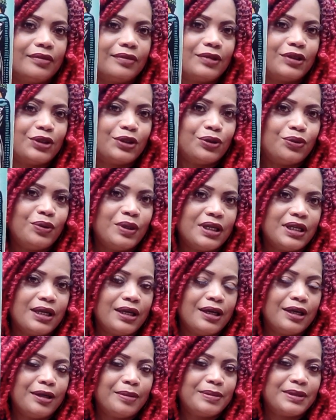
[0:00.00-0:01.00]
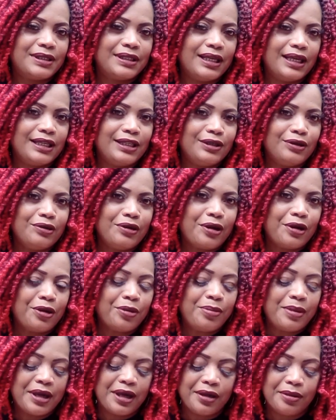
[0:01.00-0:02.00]
Two of Cups. There you go,
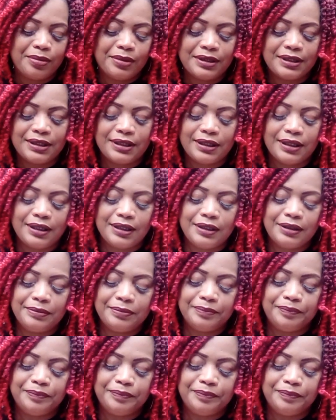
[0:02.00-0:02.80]
baby. See?